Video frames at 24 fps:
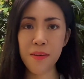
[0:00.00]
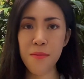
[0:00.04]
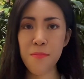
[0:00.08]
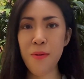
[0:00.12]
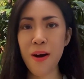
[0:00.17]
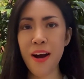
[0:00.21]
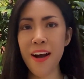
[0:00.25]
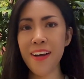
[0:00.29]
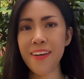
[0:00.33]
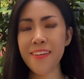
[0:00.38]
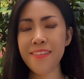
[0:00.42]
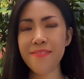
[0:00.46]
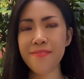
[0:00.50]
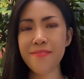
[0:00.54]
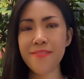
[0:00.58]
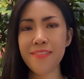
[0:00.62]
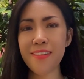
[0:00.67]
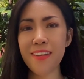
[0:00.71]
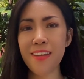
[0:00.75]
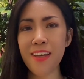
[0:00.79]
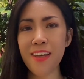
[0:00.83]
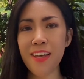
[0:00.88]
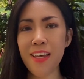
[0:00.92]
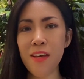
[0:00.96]
But
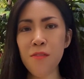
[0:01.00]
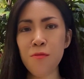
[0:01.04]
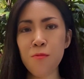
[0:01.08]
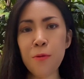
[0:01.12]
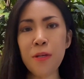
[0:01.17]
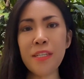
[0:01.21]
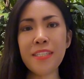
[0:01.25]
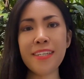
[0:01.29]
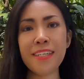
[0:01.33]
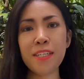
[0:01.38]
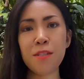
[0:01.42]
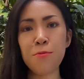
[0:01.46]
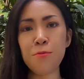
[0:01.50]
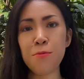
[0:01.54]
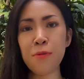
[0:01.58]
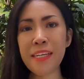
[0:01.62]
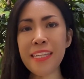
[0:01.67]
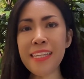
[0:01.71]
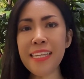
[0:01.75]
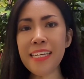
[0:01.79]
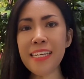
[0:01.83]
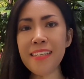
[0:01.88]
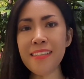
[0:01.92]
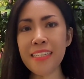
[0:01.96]
if we dig
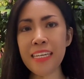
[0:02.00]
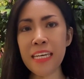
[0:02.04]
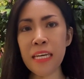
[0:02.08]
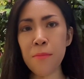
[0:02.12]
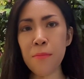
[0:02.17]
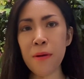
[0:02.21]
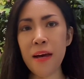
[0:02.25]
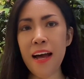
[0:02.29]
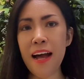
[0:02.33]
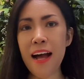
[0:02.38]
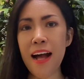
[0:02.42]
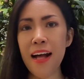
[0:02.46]
really deep,